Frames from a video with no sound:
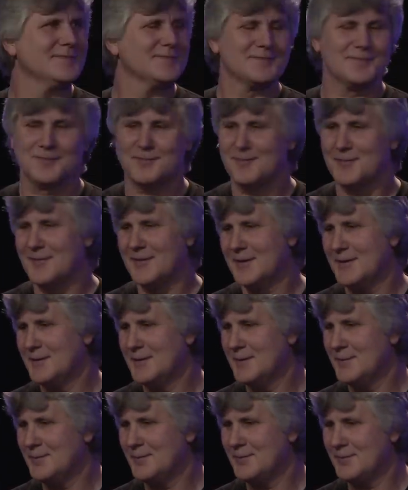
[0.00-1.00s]
K R E
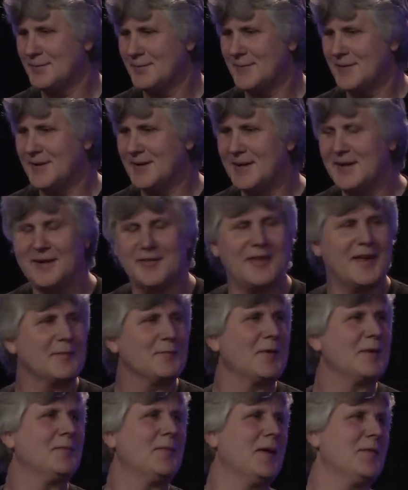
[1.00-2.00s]
G. You thank
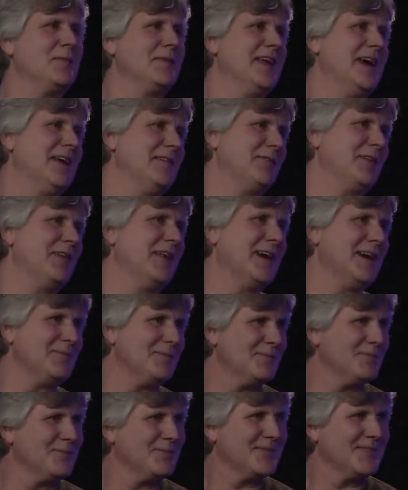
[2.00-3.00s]
my mom Did we screw
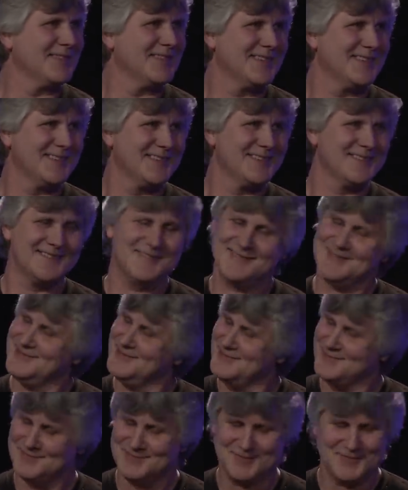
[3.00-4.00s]
that. that. up or did you screw
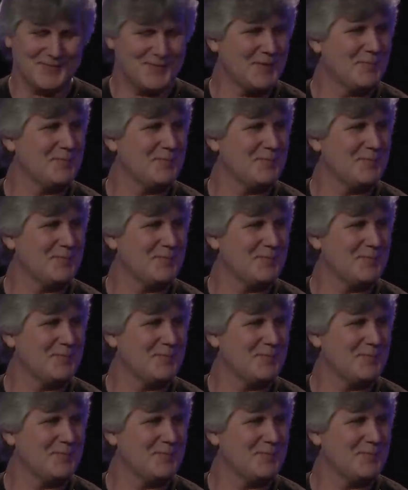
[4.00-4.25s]
that up?